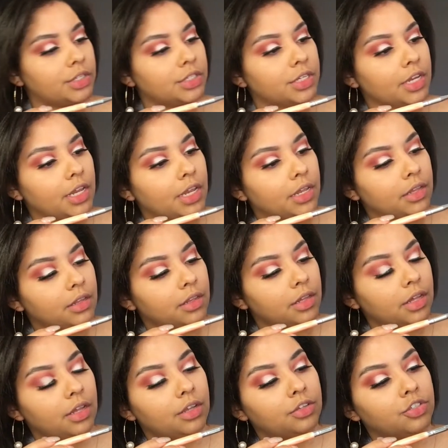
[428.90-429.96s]
going to take
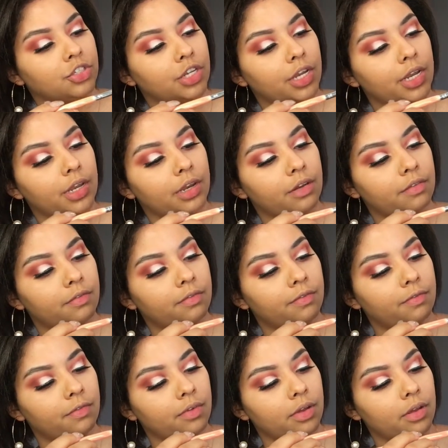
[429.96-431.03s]
the shade
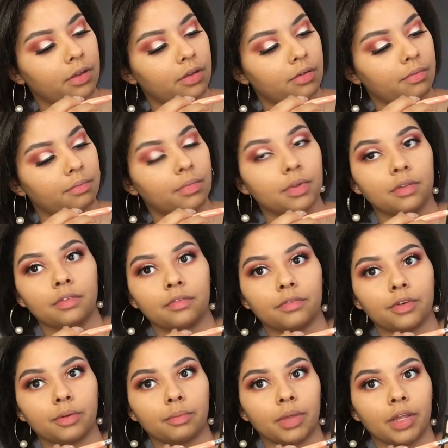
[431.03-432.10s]

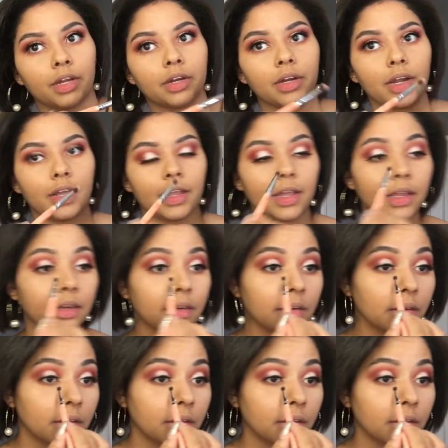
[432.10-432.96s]
Vermeer again,